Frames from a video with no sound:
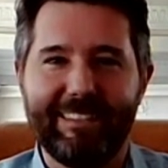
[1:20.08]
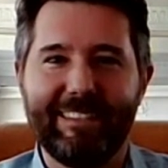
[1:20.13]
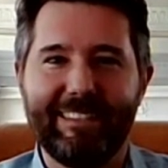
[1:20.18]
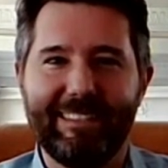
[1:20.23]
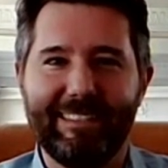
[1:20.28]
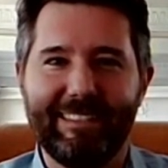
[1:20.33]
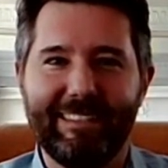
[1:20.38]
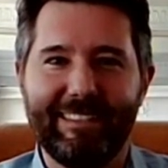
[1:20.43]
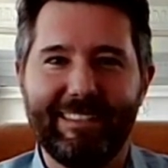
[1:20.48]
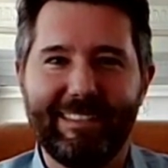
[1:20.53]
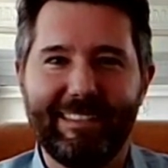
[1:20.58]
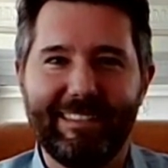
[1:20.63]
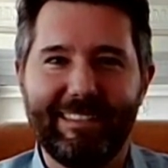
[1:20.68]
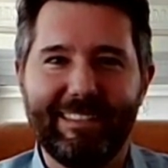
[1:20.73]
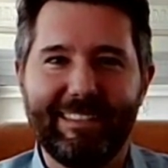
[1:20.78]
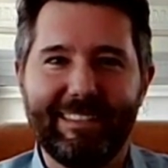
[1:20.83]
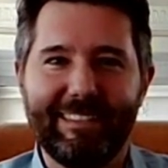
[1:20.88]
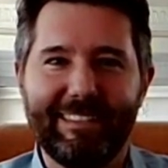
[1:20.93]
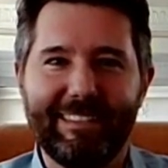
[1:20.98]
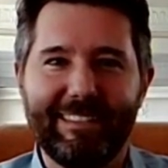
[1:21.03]

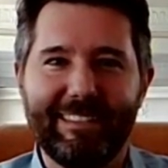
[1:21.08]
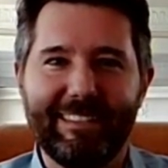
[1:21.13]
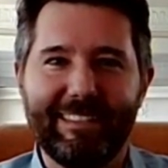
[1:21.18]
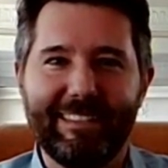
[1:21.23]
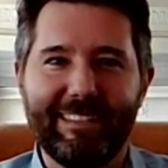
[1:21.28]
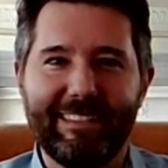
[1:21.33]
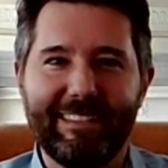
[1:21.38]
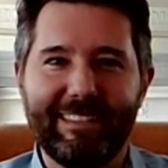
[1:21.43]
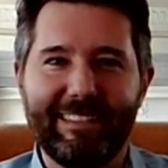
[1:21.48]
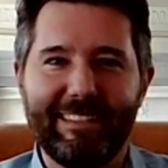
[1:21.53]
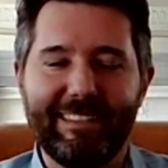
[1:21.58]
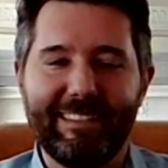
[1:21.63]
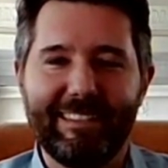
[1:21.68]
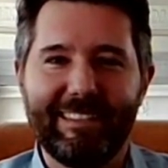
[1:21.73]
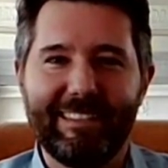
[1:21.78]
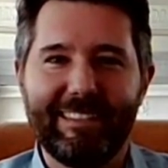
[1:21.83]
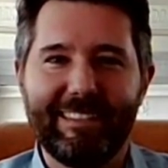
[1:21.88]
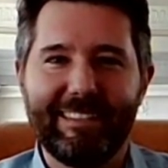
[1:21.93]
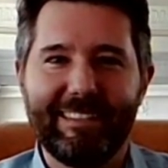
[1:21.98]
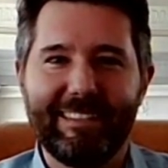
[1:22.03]

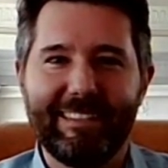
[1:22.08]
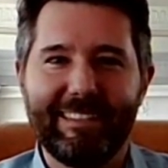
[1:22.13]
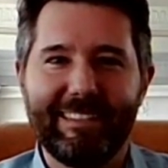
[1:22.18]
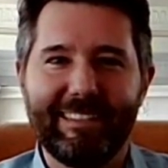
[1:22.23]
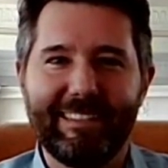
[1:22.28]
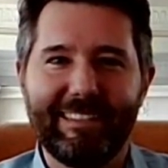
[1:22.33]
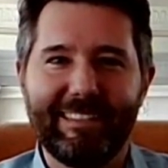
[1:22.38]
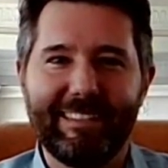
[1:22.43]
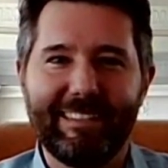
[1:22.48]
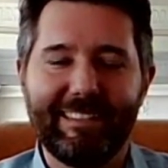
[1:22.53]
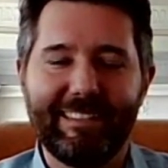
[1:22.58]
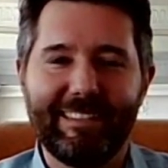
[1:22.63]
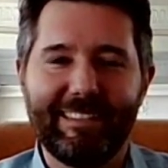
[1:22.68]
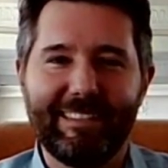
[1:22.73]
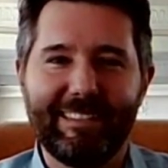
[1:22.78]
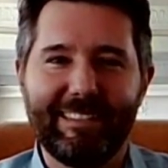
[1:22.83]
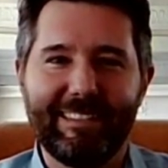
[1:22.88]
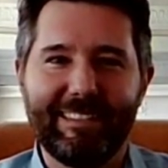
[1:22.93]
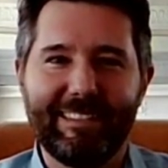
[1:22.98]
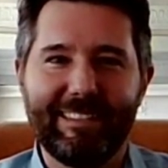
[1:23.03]

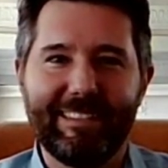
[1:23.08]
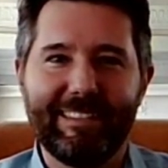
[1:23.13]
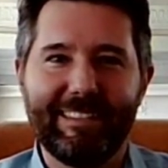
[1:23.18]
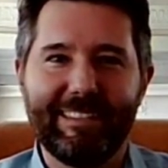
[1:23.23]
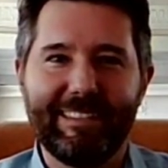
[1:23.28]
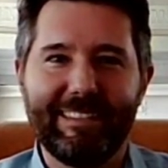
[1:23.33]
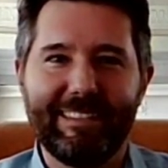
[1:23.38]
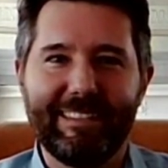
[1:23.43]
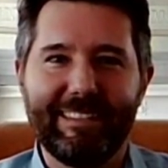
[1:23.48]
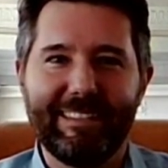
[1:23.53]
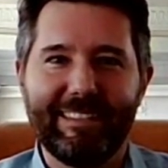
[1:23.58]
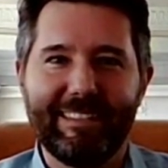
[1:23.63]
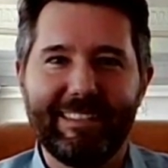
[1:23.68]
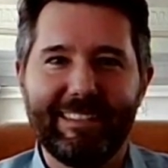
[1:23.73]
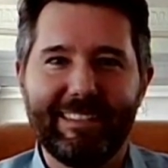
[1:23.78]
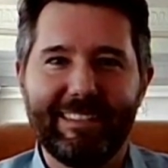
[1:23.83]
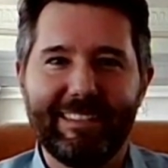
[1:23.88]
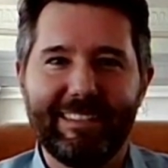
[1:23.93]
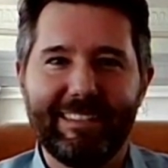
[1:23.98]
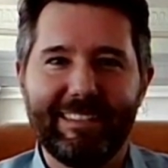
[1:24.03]

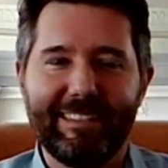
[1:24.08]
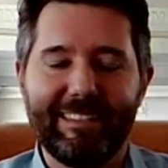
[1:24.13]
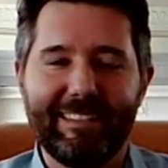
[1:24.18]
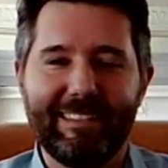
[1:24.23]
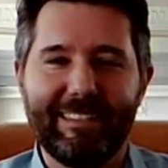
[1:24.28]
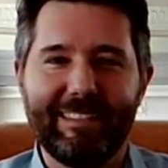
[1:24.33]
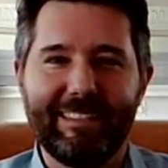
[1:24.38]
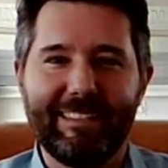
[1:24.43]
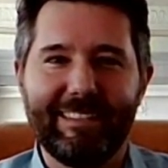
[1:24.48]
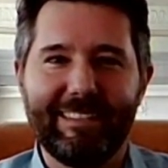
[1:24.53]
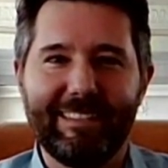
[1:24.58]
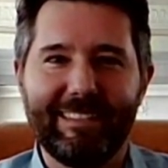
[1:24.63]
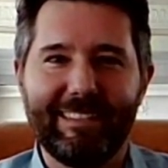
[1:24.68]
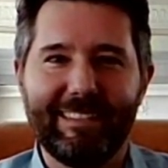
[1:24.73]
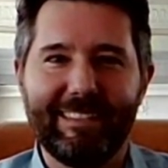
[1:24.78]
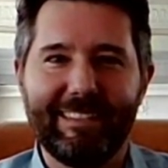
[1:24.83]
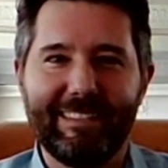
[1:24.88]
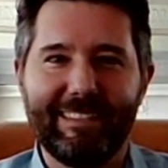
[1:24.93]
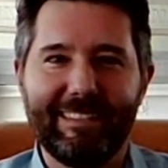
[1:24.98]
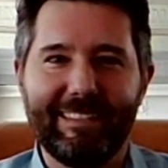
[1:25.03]

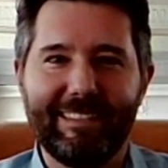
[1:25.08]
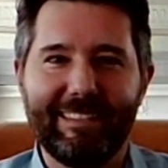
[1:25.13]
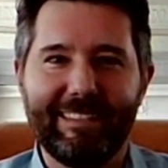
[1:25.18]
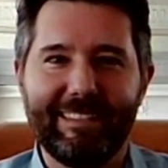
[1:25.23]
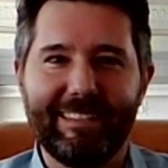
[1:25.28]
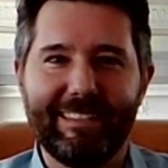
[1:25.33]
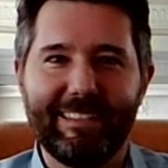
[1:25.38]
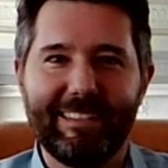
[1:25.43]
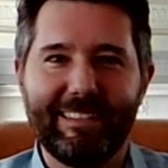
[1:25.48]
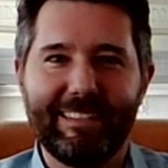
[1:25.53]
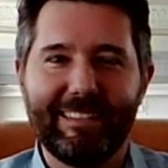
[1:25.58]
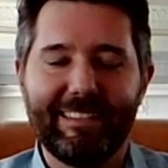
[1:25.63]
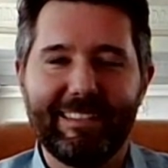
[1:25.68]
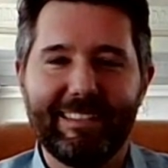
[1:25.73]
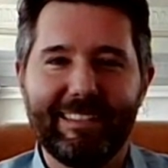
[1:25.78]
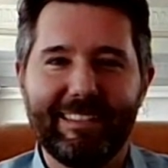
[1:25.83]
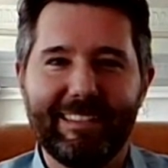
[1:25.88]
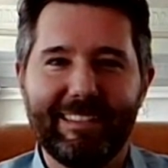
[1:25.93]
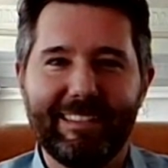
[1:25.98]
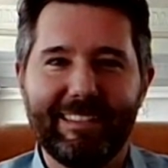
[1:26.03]

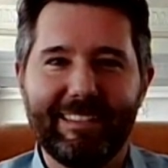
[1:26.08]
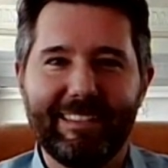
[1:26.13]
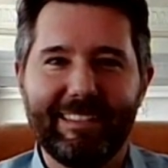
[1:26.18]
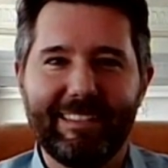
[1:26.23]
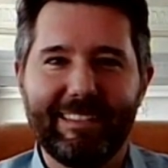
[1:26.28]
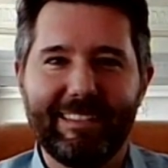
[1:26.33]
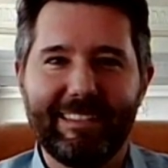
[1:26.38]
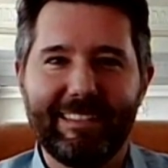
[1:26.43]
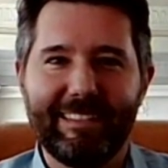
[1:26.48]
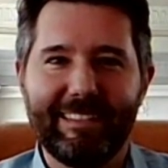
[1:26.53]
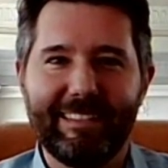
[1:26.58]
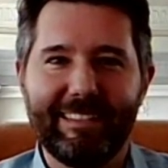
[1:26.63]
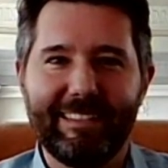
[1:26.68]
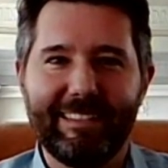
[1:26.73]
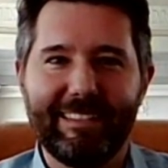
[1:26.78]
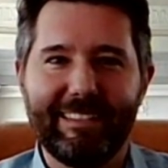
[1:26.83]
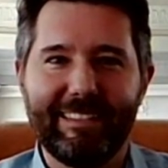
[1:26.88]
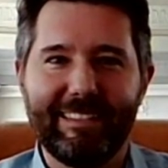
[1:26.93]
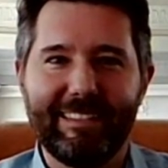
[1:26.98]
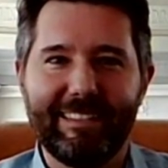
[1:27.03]

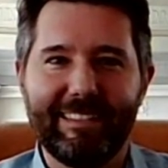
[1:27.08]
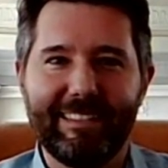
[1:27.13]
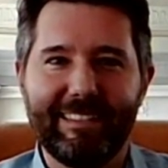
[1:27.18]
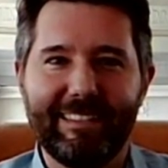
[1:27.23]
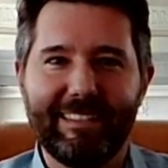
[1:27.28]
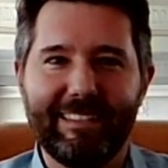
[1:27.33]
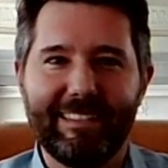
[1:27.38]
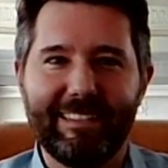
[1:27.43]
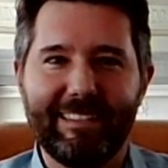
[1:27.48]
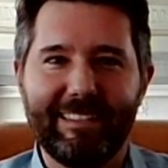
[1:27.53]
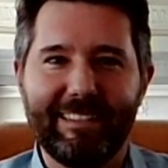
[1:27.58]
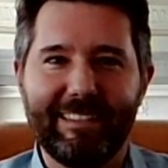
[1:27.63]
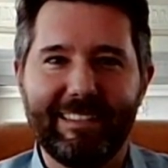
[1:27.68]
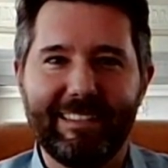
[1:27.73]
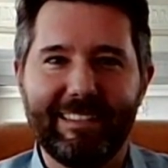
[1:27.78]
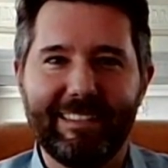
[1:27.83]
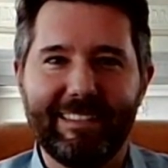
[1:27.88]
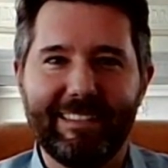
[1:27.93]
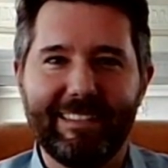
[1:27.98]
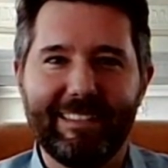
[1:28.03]
[no speech]